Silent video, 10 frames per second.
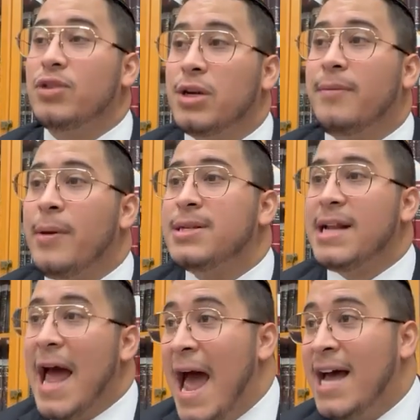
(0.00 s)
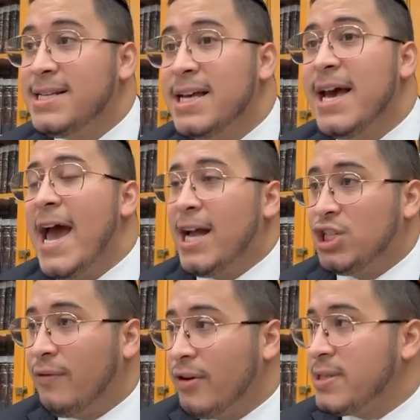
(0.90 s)
So a person has, and
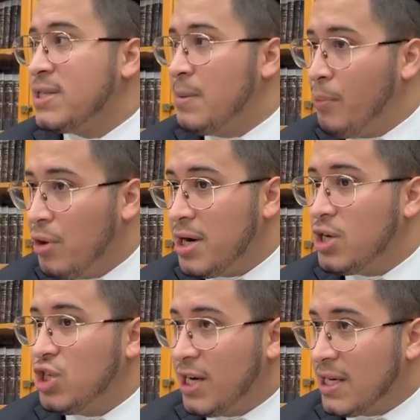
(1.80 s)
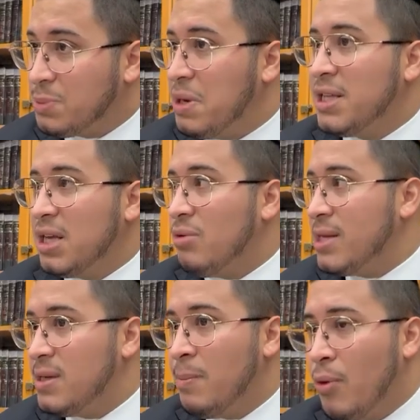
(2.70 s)
she feels it's important, and she can explain to him why
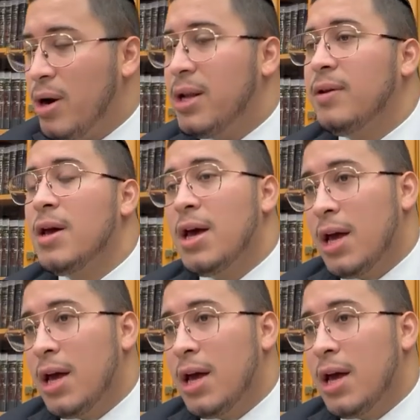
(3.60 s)
it's important,